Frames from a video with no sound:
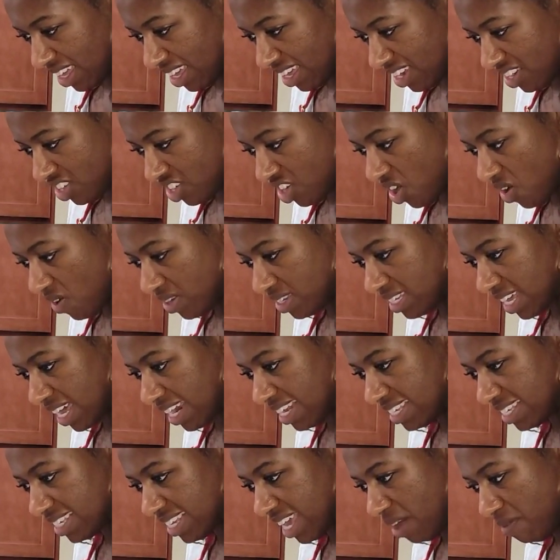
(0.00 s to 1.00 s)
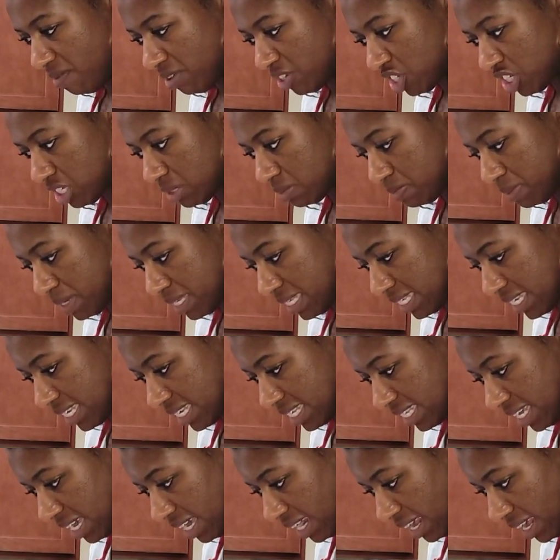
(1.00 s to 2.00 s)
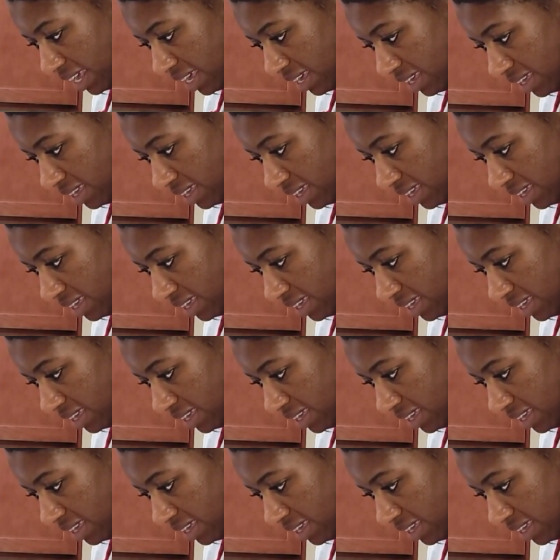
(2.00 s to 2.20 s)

No, it's not a sandwich. It's biscuits, honey.